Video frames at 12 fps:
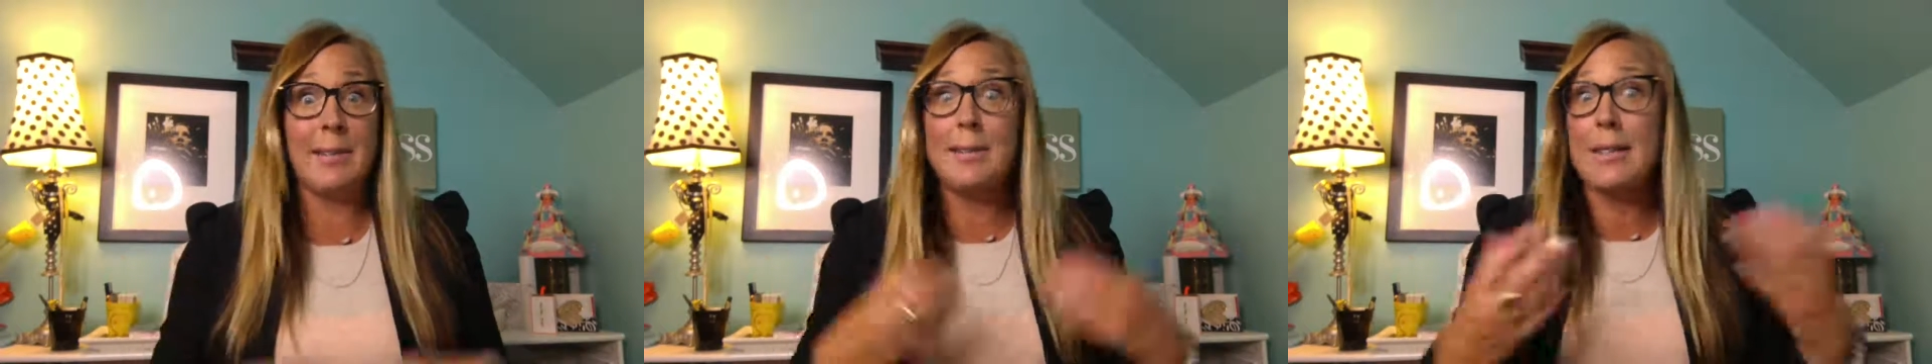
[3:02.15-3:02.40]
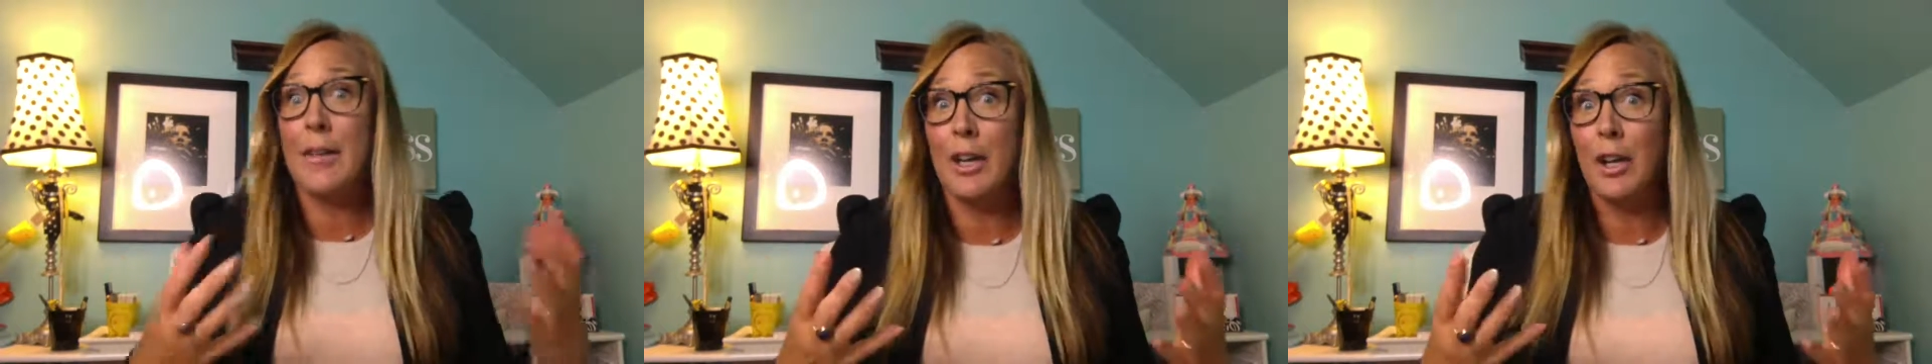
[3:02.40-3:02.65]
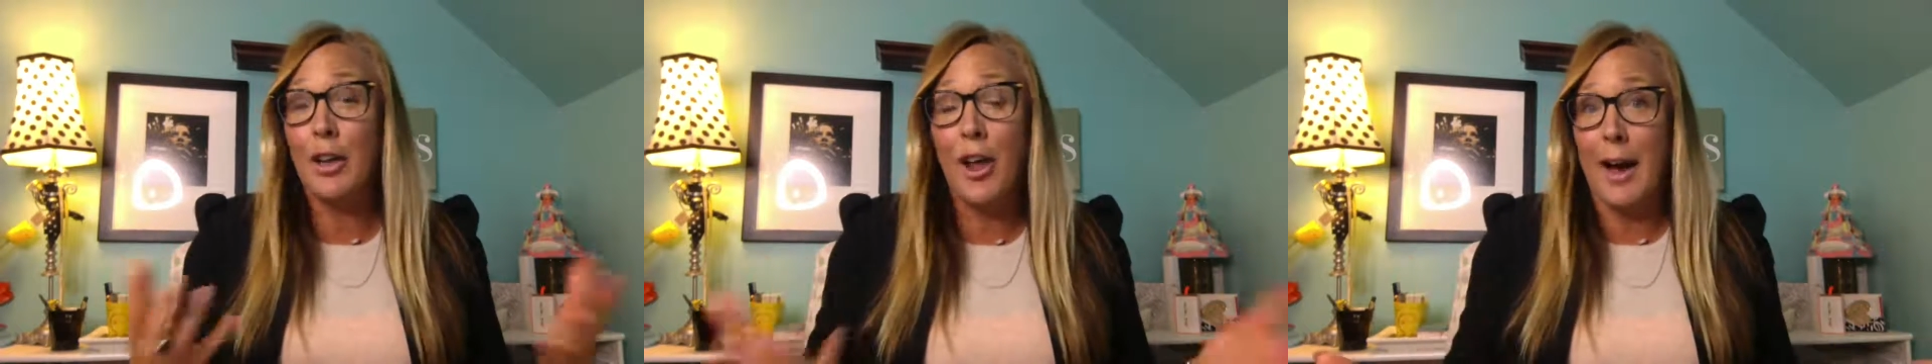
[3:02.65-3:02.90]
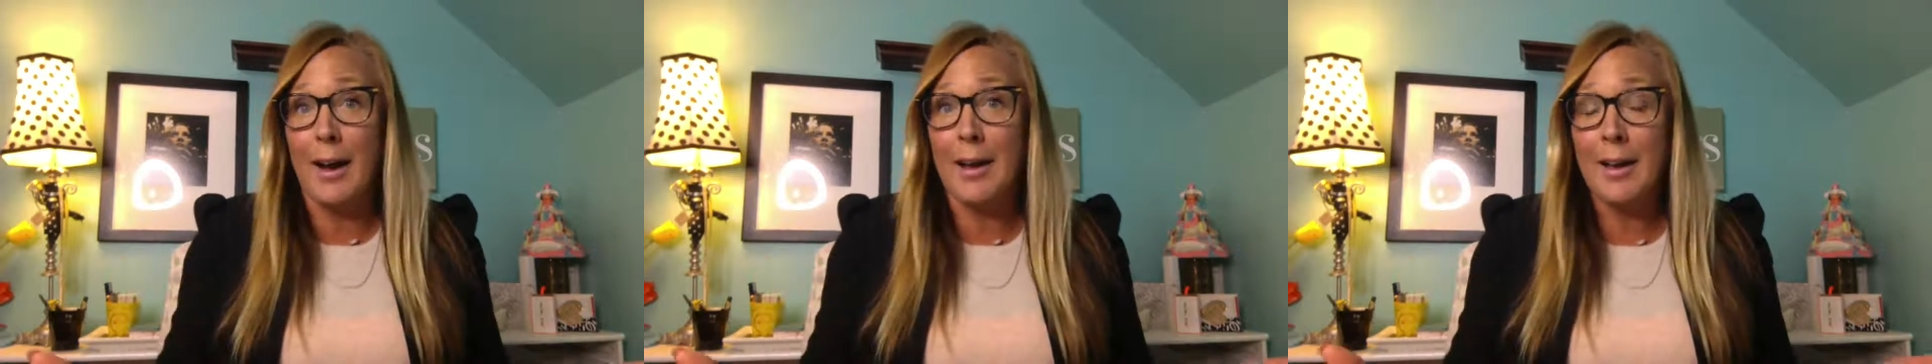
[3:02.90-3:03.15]
at 7
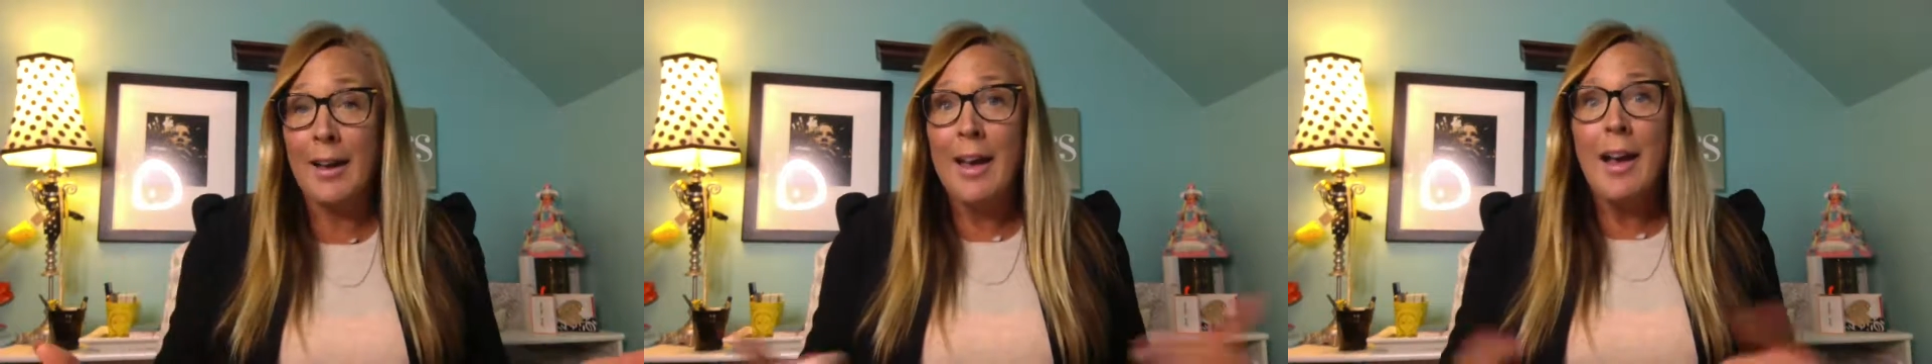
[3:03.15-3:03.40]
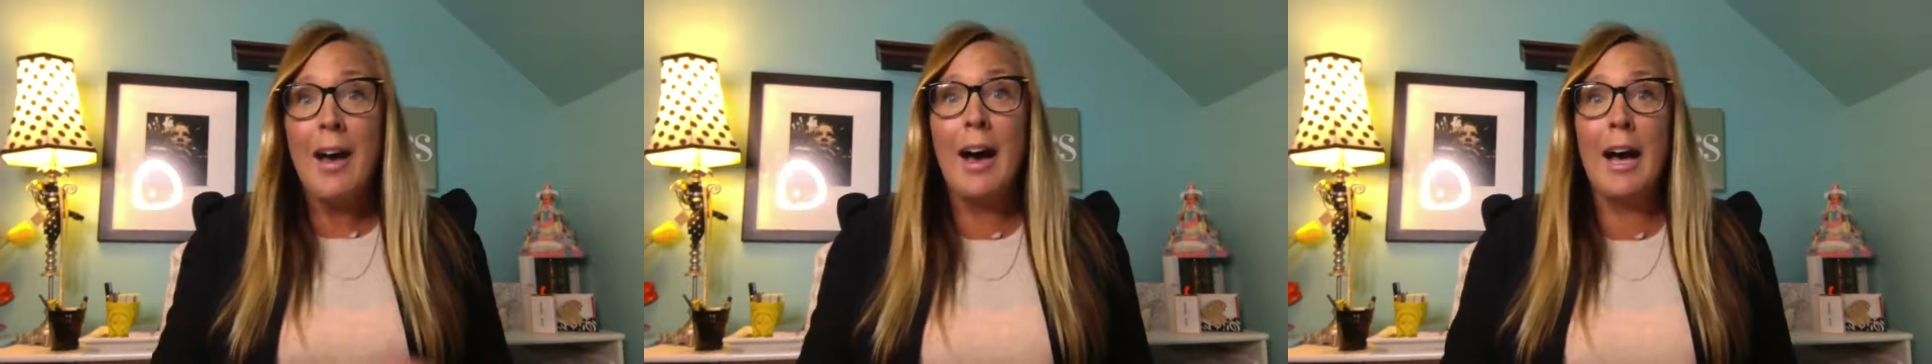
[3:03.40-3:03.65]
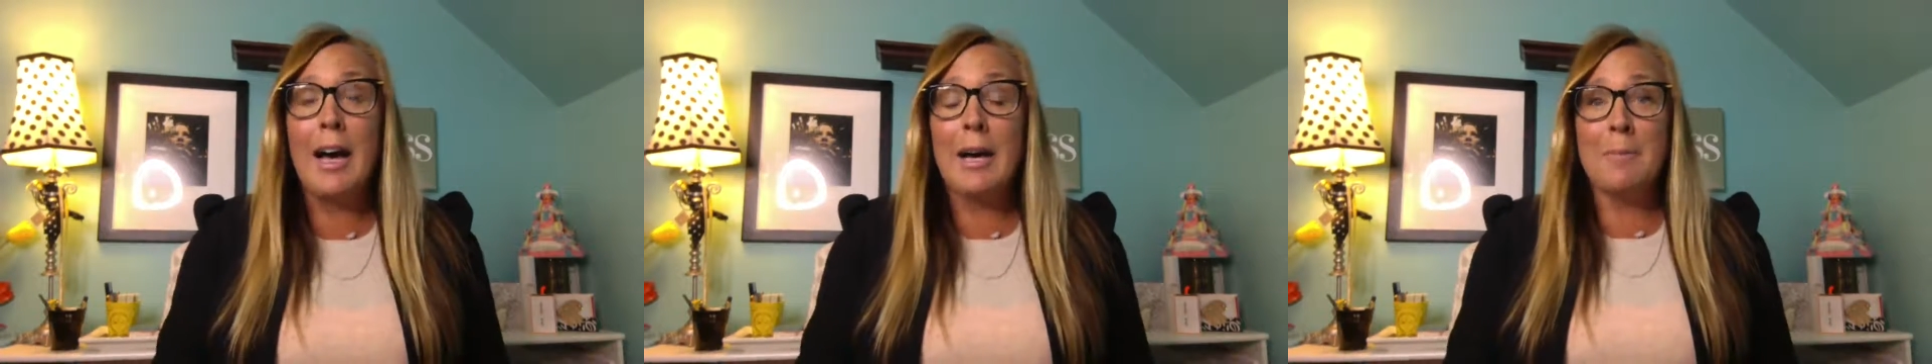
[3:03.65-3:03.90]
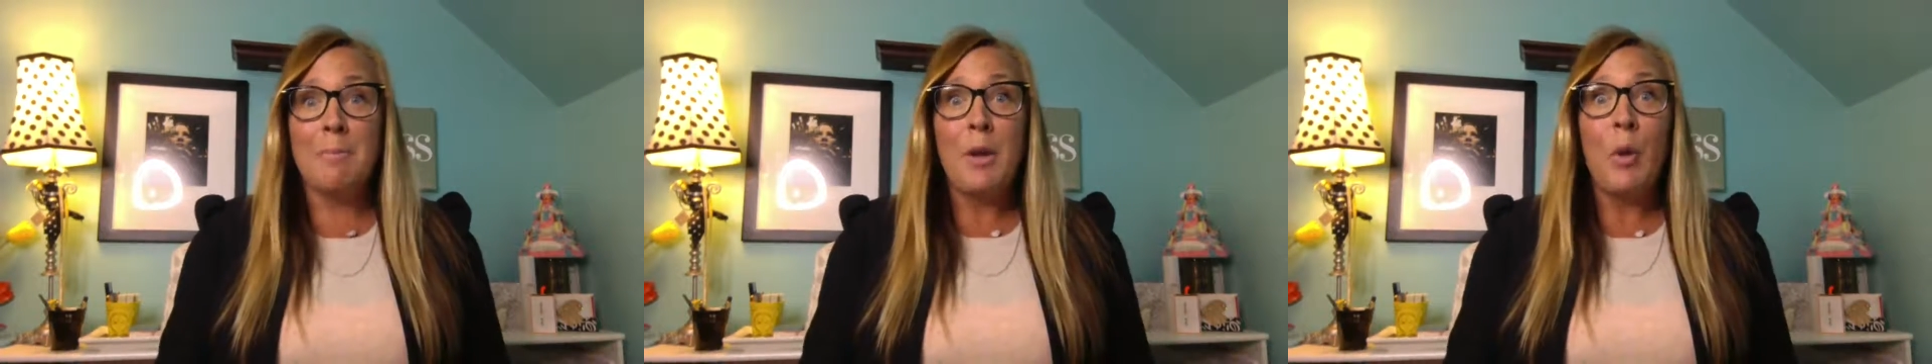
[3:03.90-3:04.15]
o'clock?
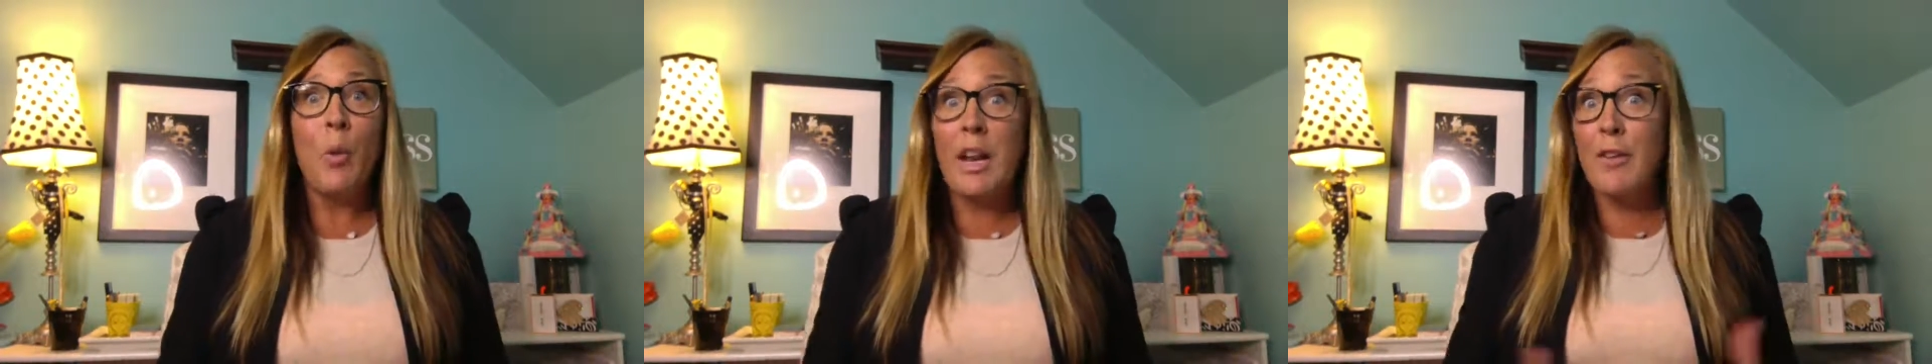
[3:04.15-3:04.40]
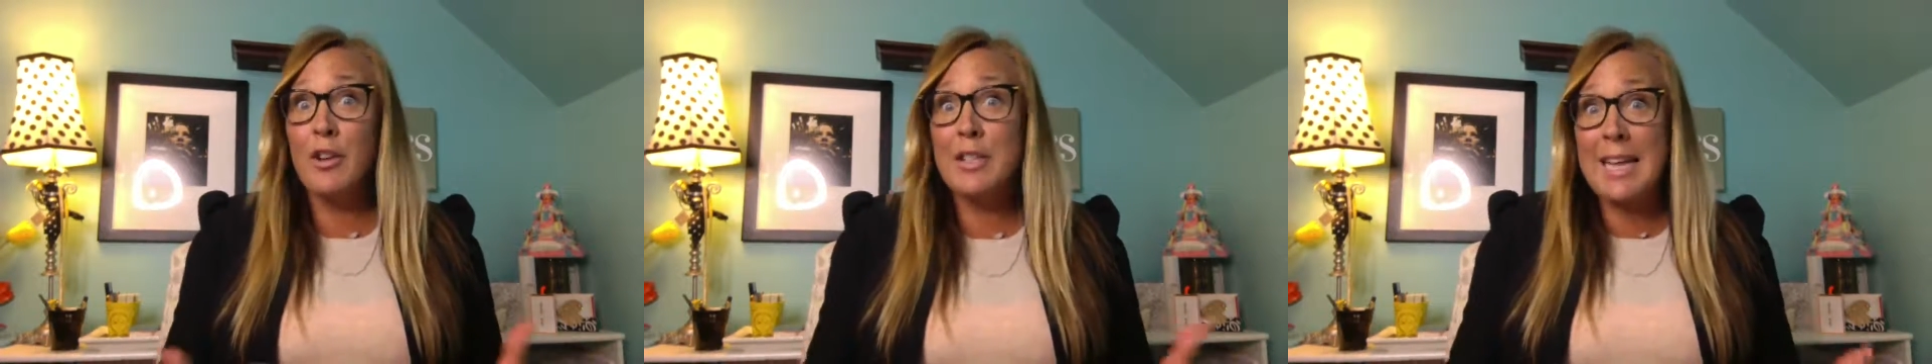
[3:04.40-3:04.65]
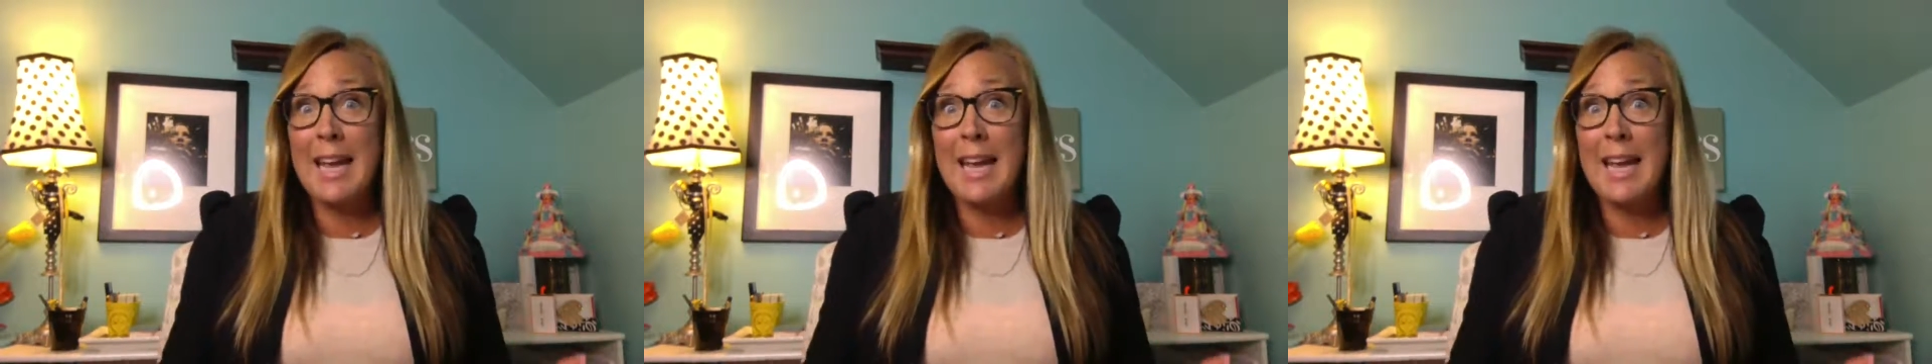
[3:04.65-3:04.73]
Whatever